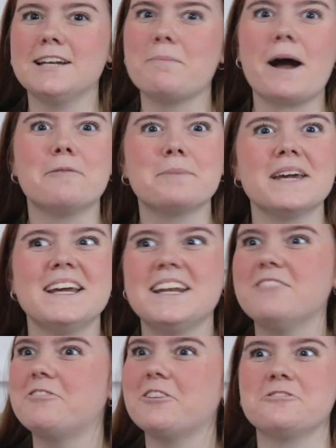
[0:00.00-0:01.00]
about being
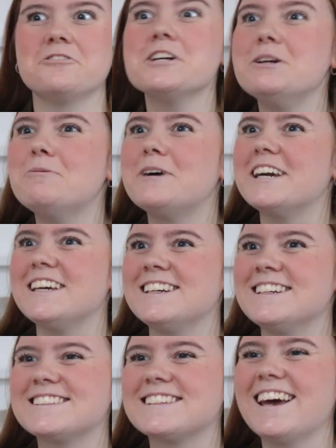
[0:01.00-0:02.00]
in for 3
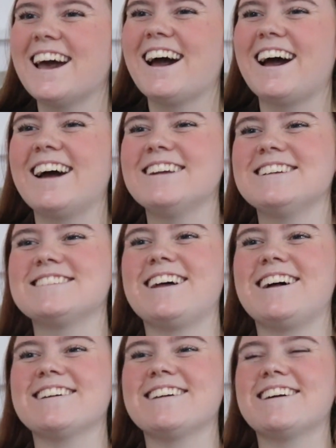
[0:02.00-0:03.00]
weeks, and it's
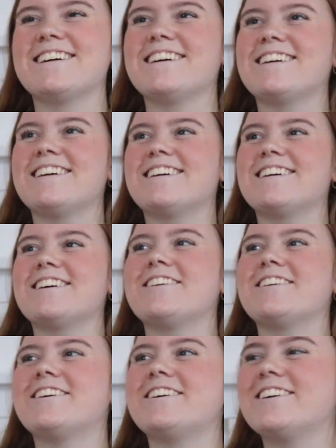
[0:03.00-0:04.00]
like,
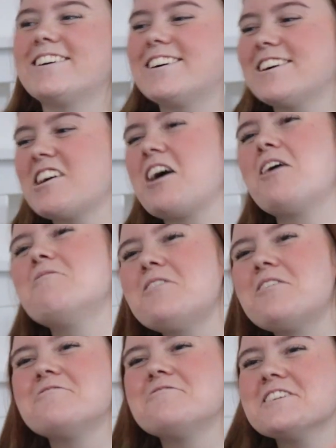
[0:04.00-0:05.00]
come
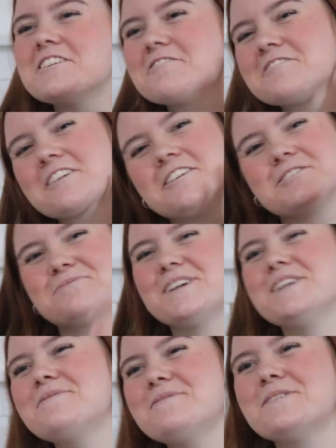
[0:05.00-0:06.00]
on, think of those
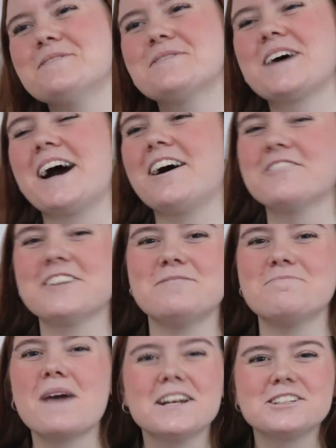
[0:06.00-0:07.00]
people that are in
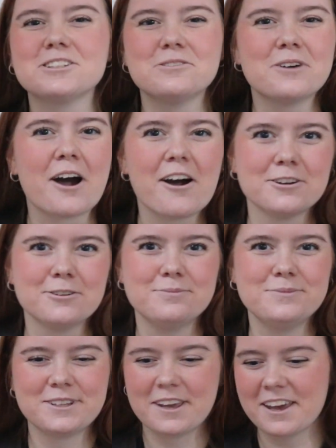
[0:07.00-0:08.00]
mental
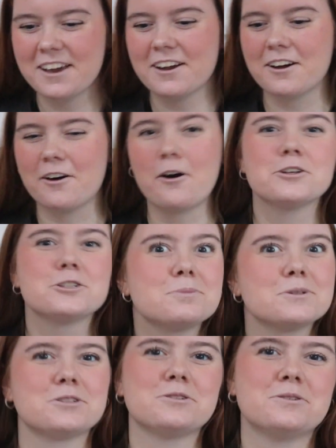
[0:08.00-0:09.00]
homes, a
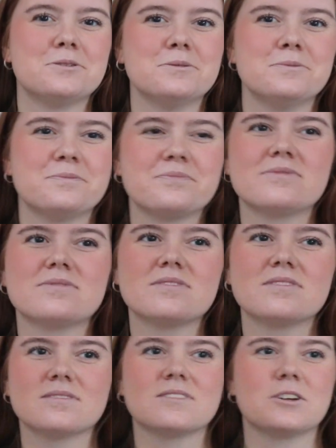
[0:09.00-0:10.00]
hospital,
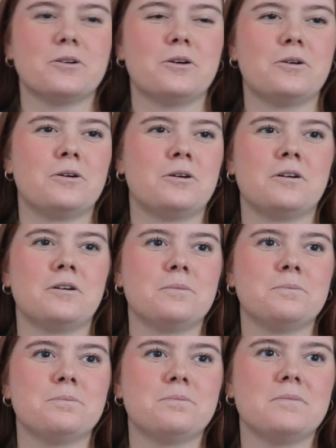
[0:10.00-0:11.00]
or
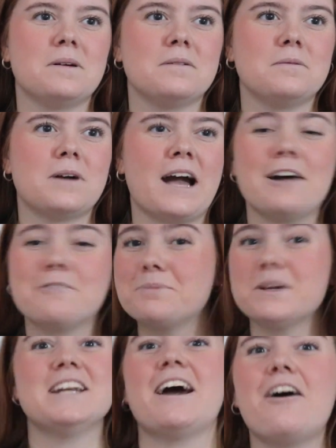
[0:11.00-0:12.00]

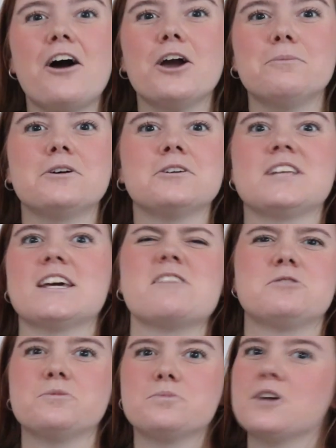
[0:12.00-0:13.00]
being at home because they have
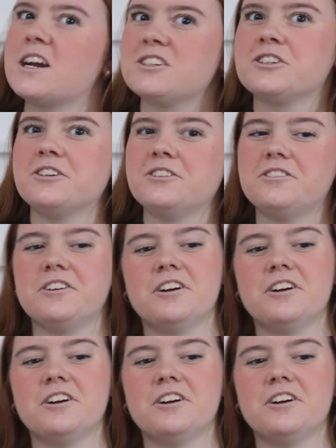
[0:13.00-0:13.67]
depression.